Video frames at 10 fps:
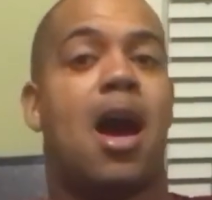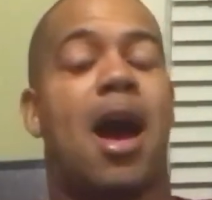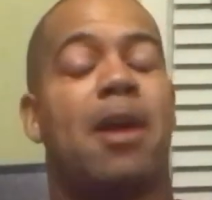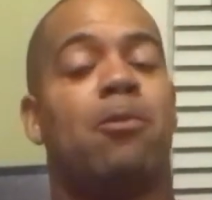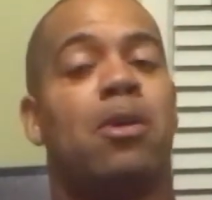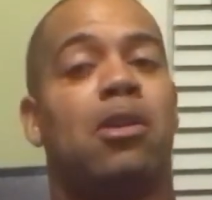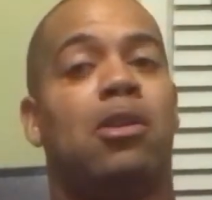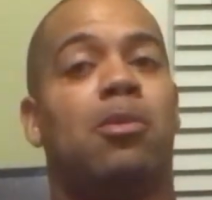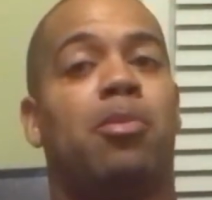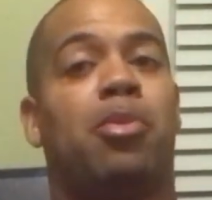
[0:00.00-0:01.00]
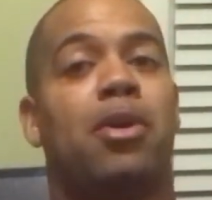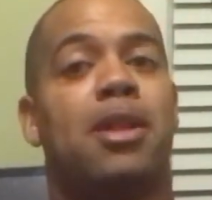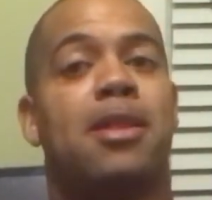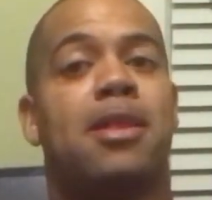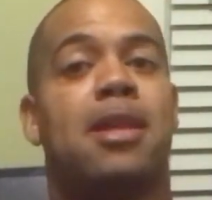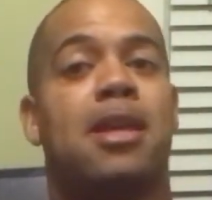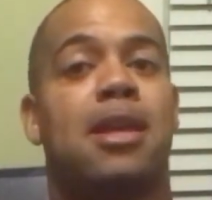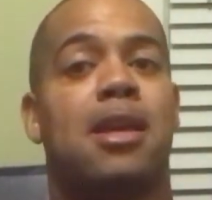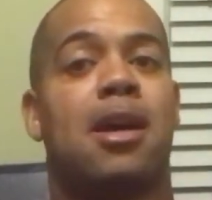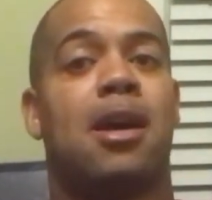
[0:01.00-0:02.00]
I will put
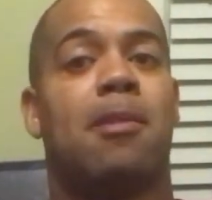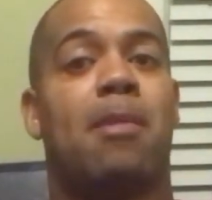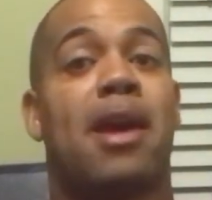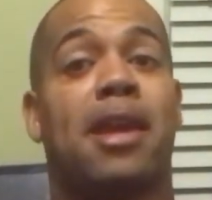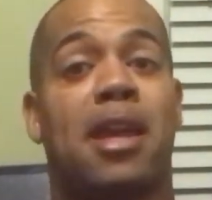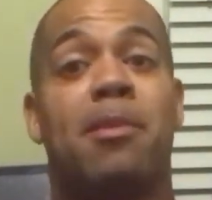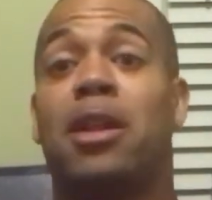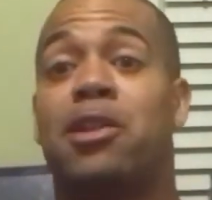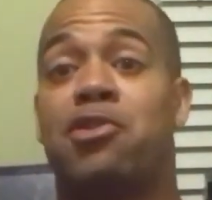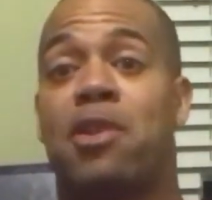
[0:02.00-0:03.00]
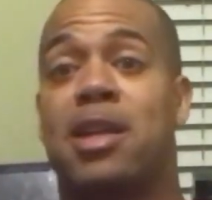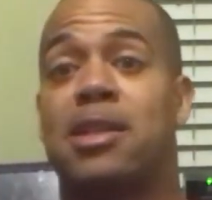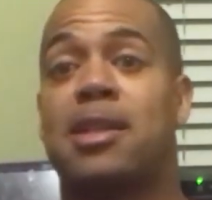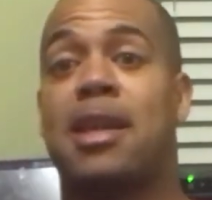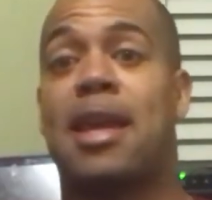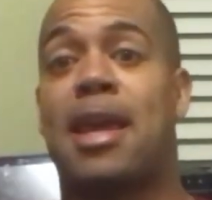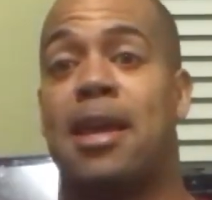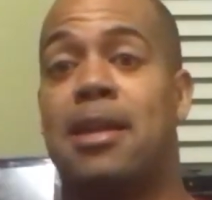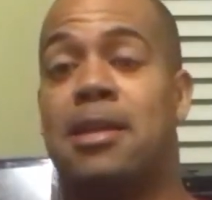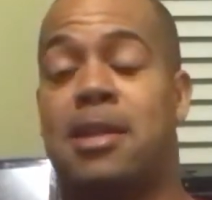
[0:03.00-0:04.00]
my email address
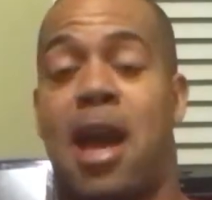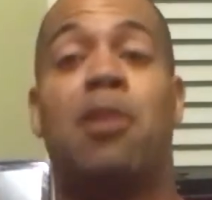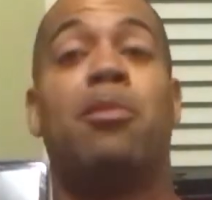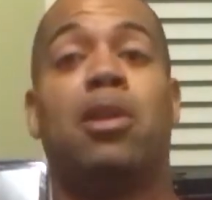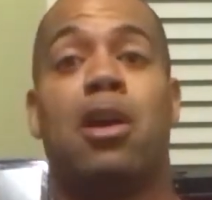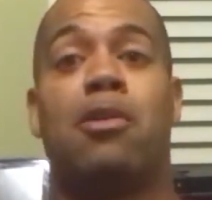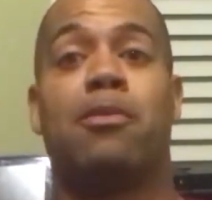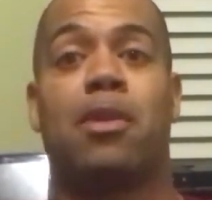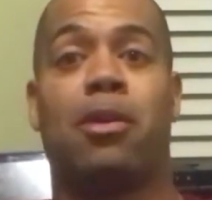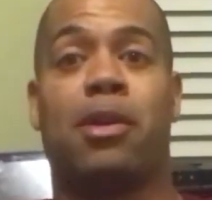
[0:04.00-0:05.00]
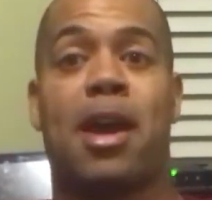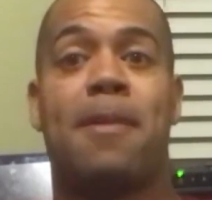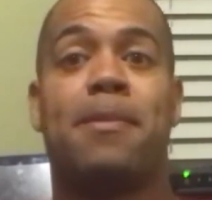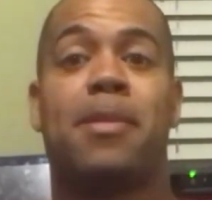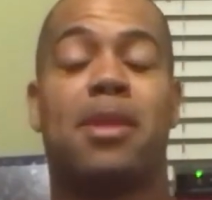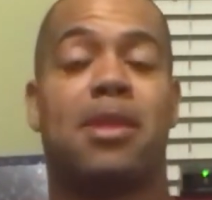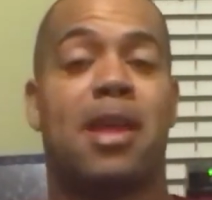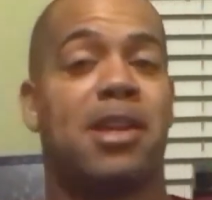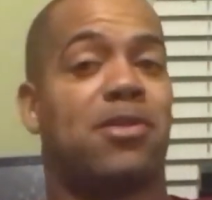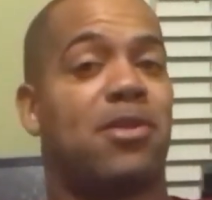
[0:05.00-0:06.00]
down below. Okay.
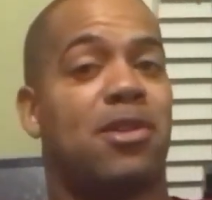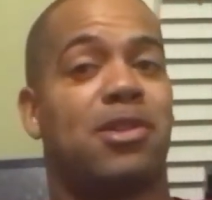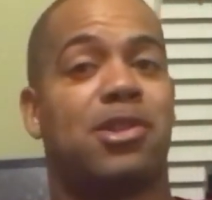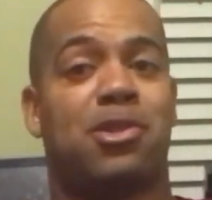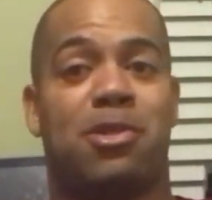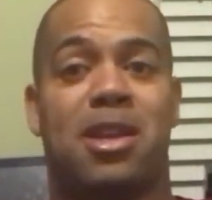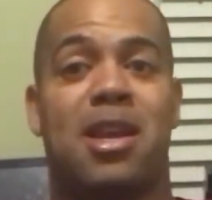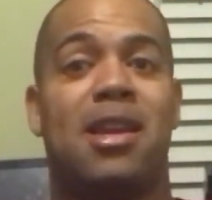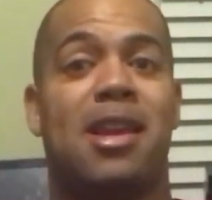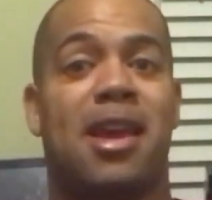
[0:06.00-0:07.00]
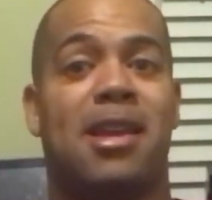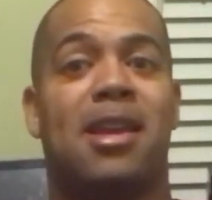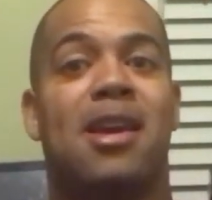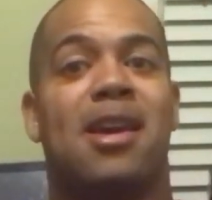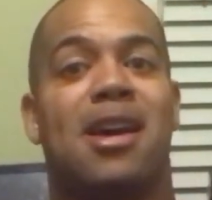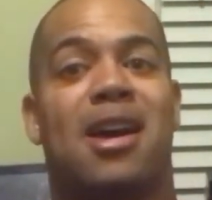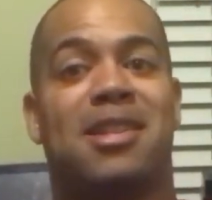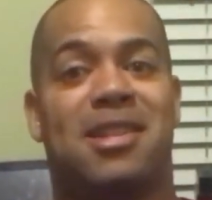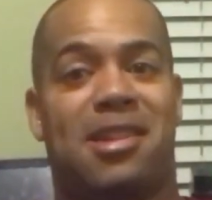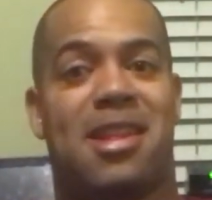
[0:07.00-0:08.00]
Thanks for tuning in, and
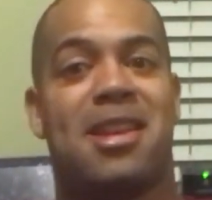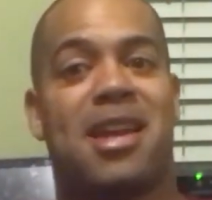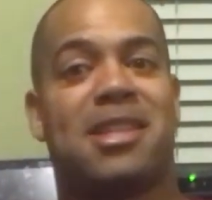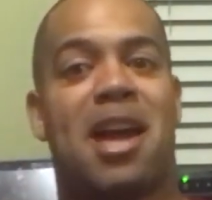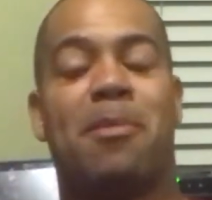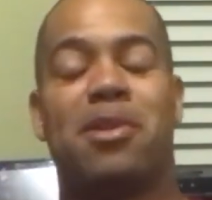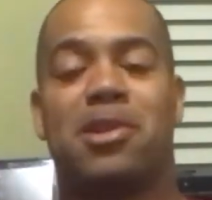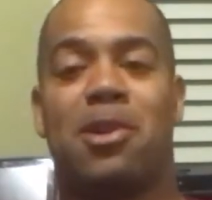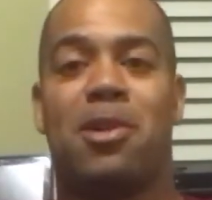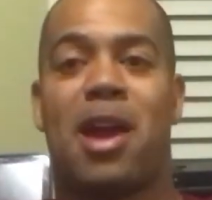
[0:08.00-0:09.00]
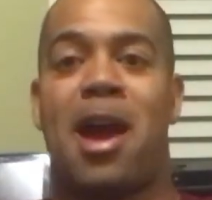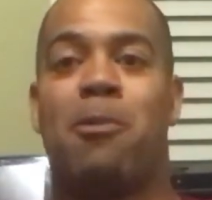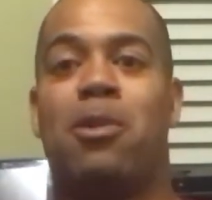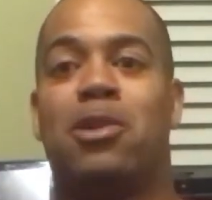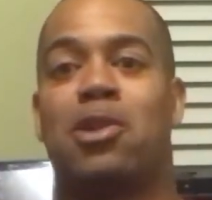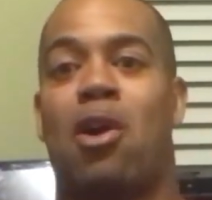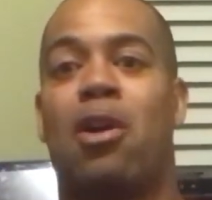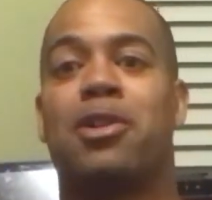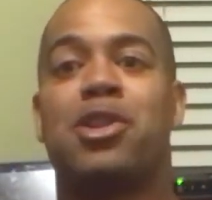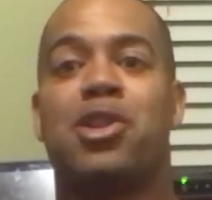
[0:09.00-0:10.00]
until the next episode, I will
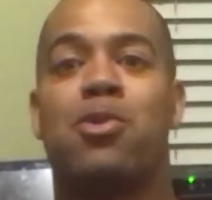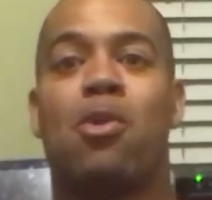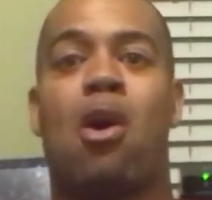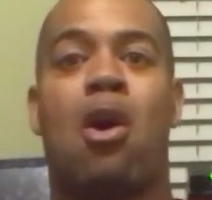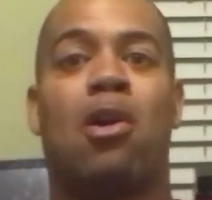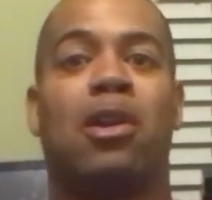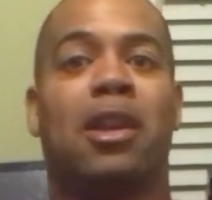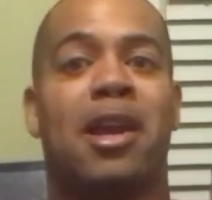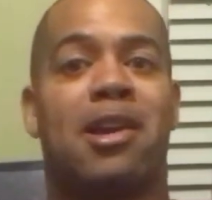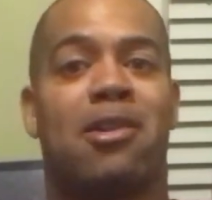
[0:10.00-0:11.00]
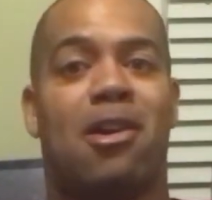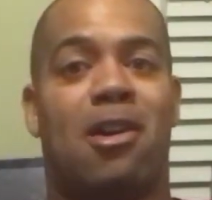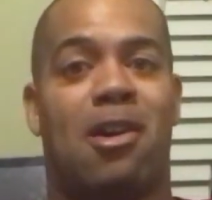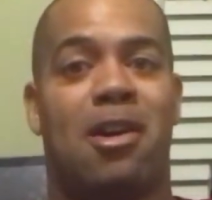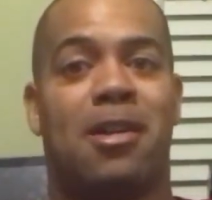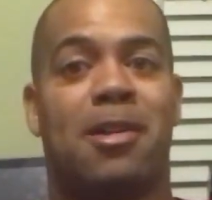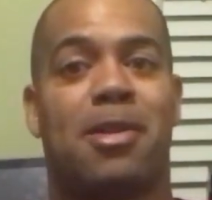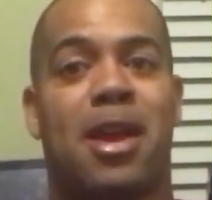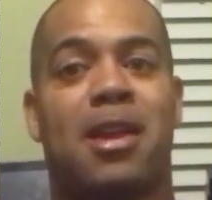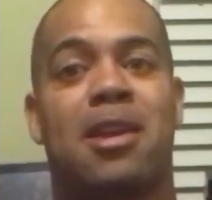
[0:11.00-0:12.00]
talk to you all later on.
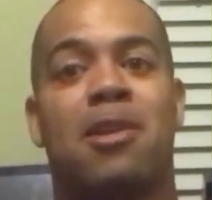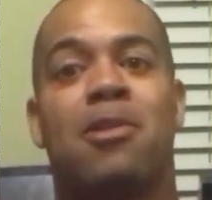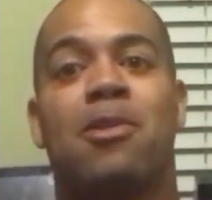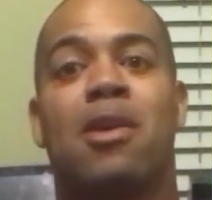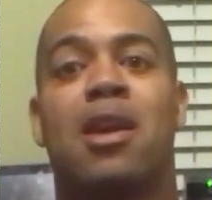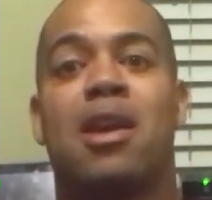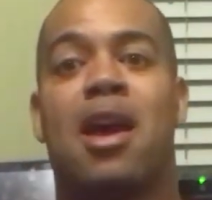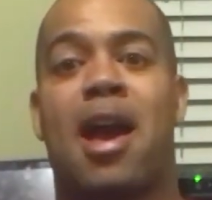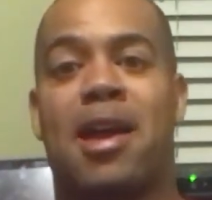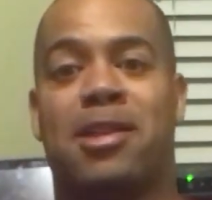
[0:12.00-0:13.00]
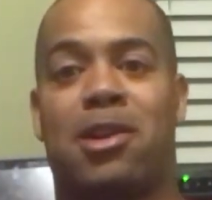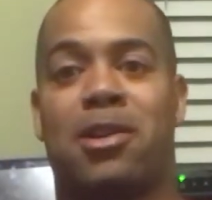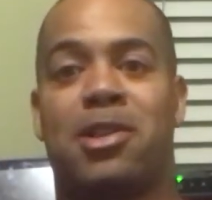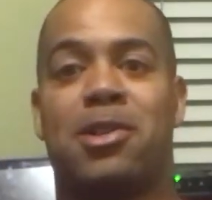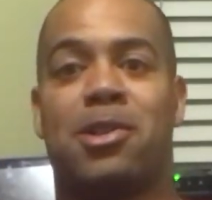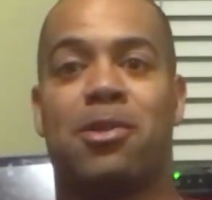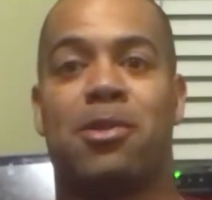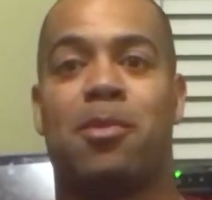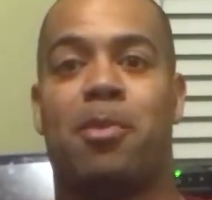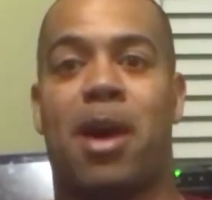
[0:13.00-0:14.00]
Thank you, and talk to you soon.
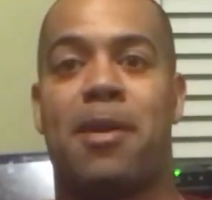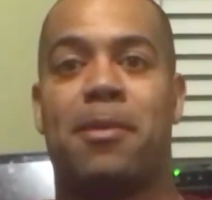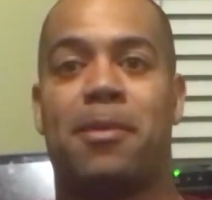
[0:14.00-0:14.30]
Bye.